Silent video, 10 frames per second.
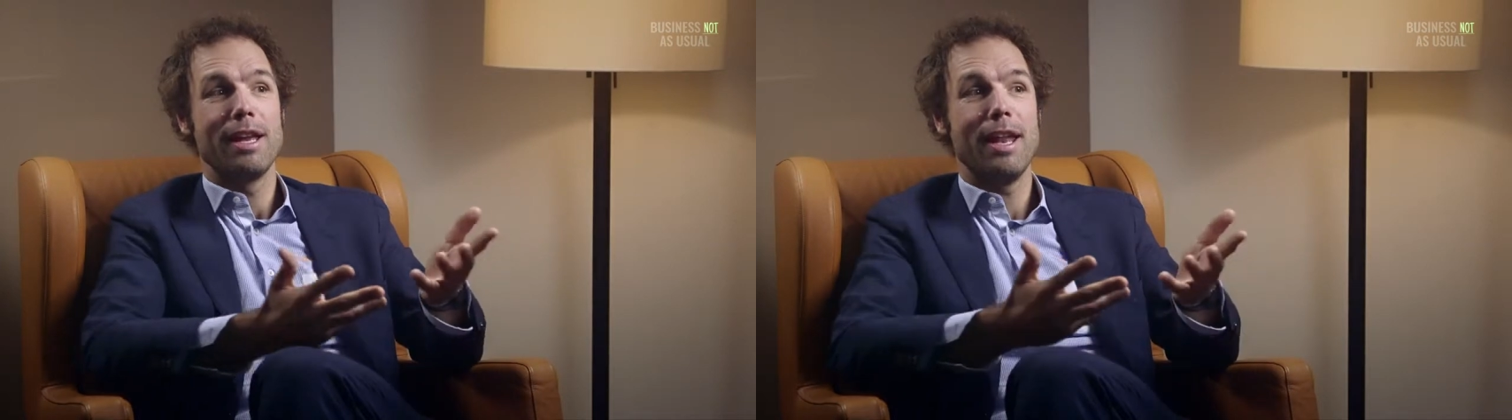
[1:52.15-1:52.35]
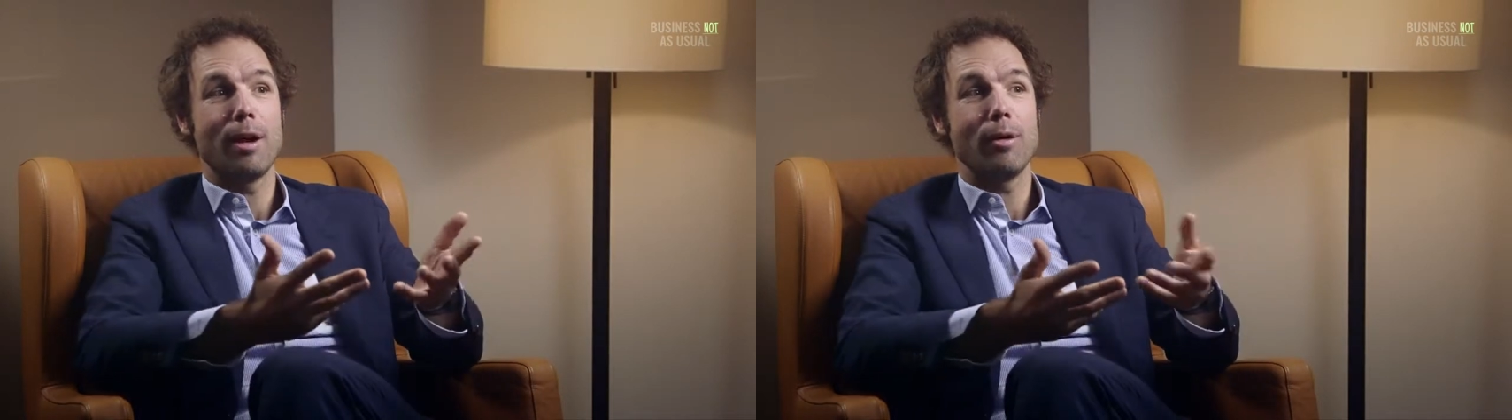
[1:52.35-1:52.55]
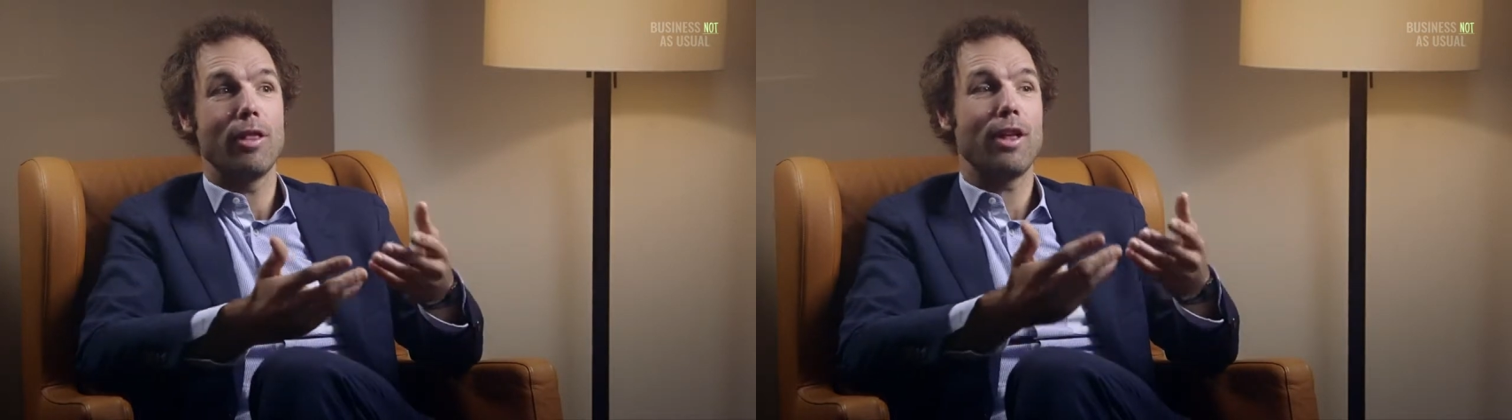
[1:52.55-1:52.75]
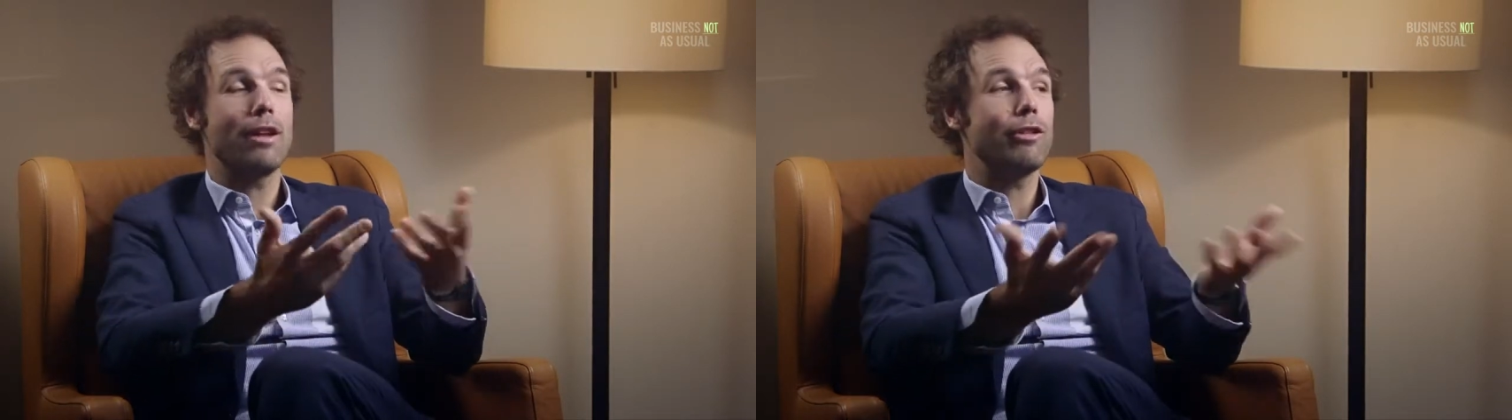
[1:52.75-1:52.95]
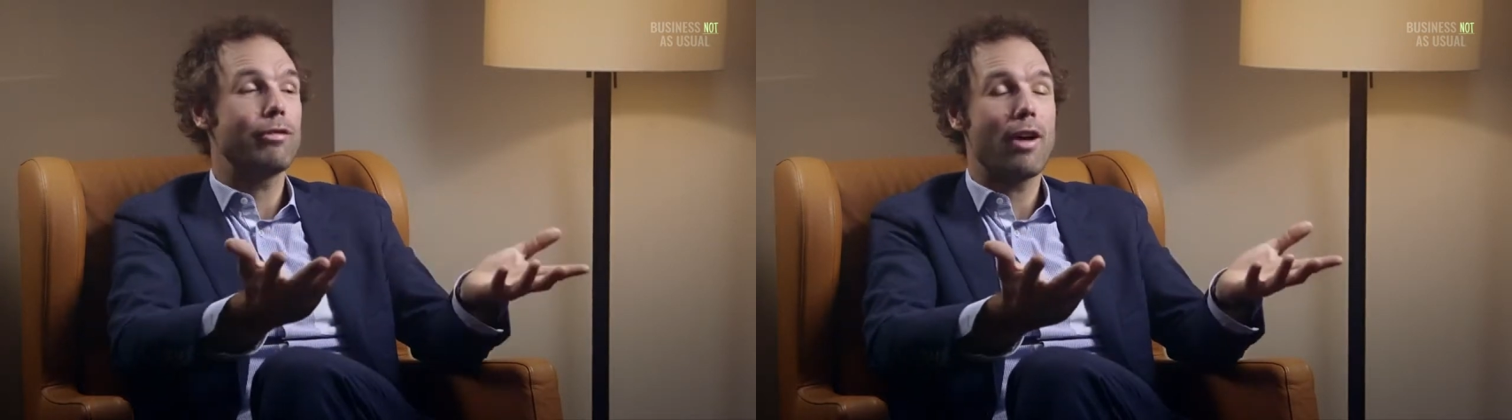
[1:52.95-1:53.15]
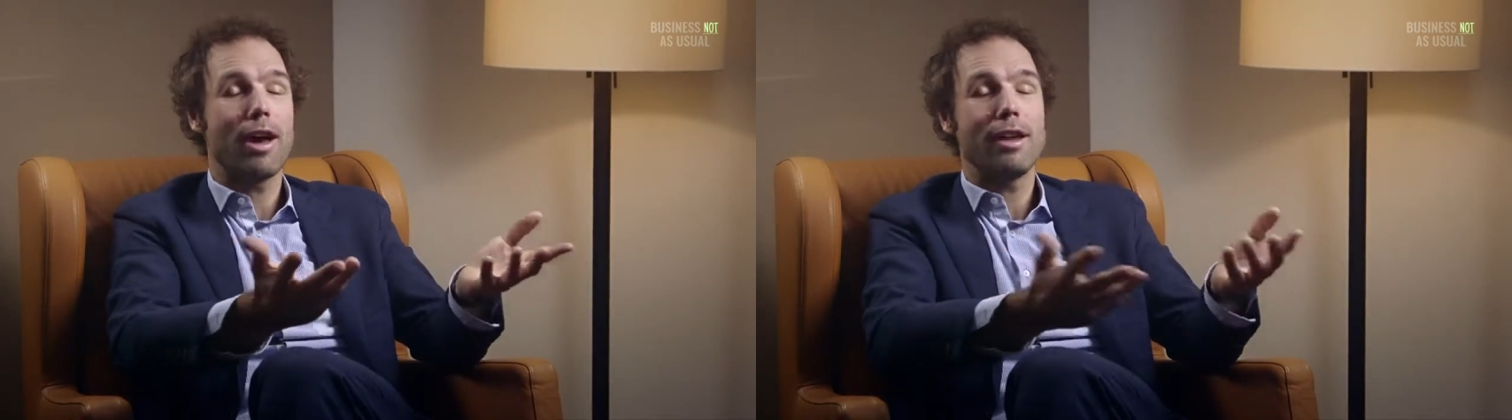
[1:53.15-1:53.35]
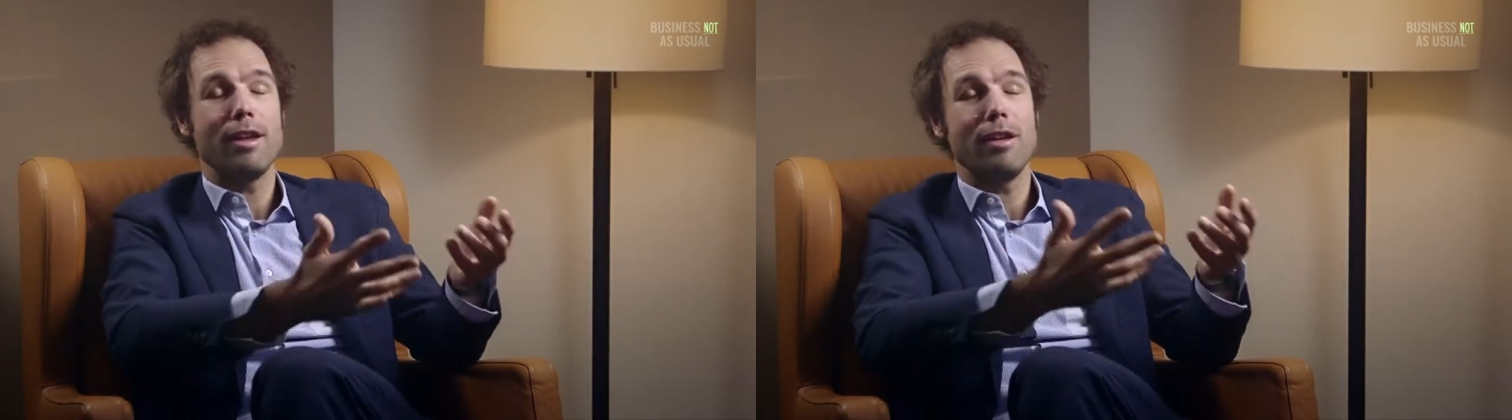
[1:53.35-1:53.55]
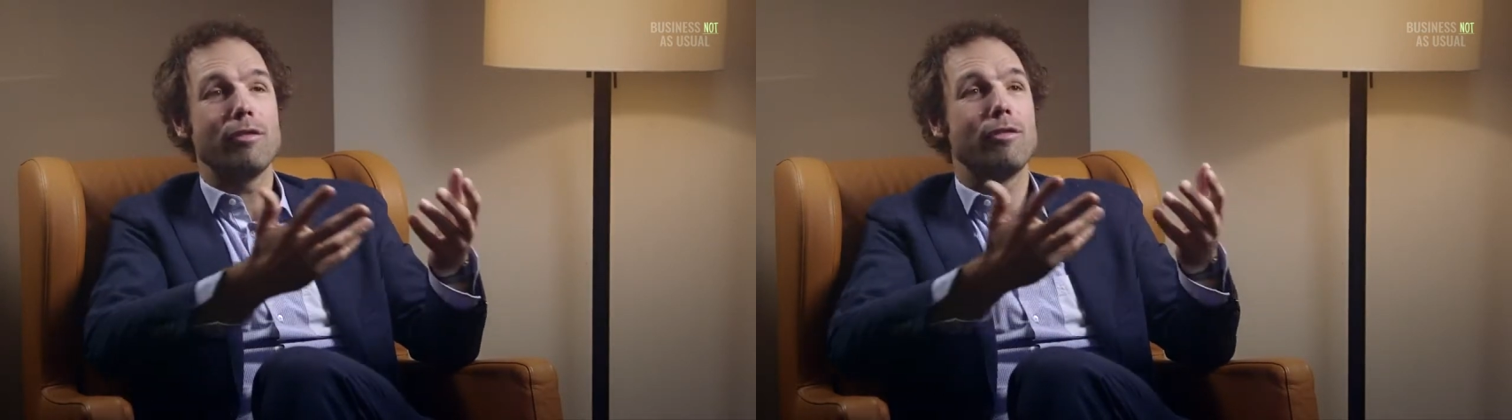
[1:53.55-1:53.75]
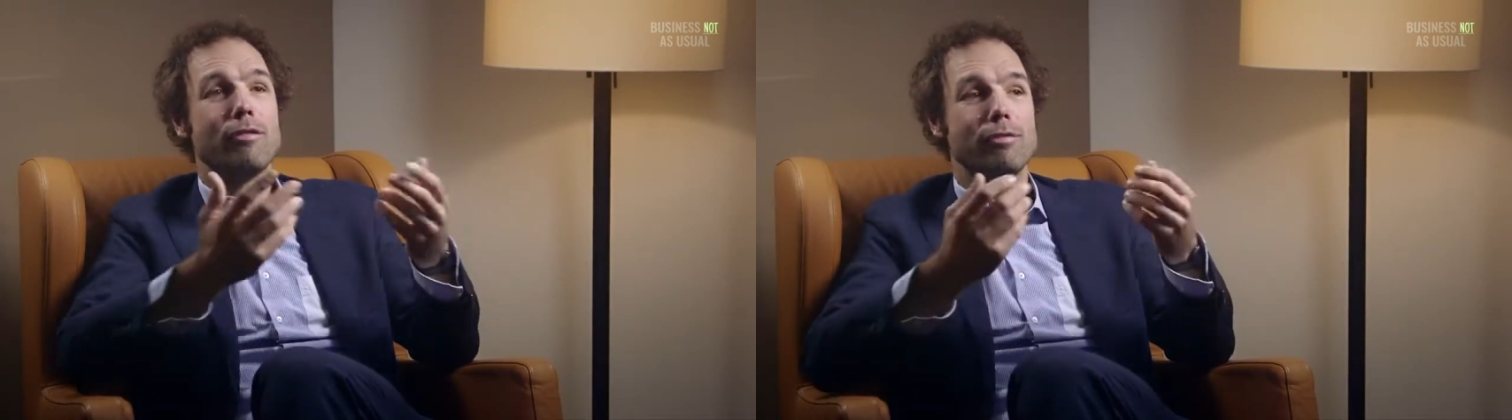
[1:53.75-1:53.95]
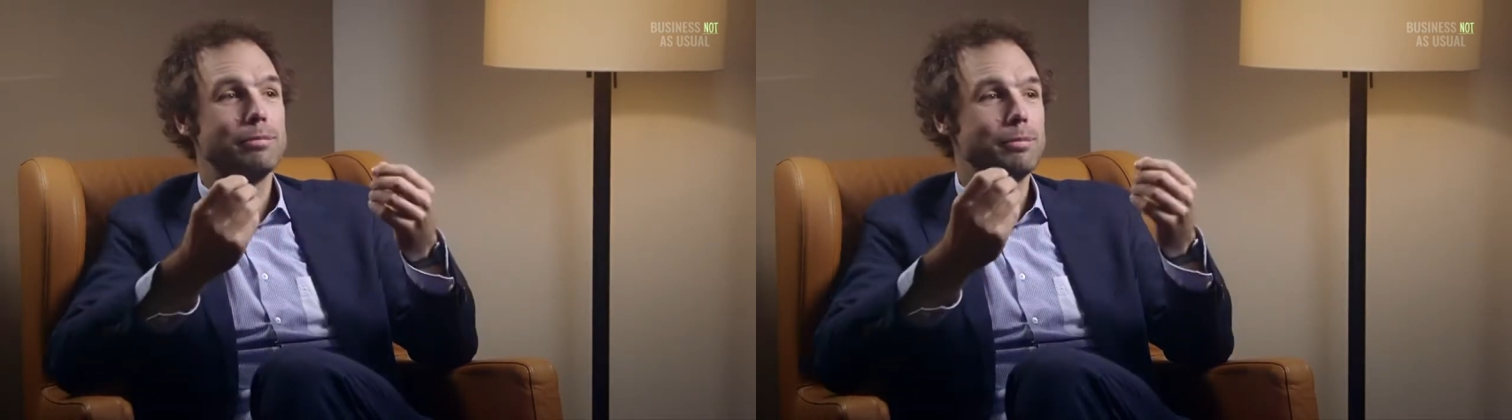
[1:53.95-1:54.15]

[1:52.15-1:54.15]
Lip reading: Now, that is fine if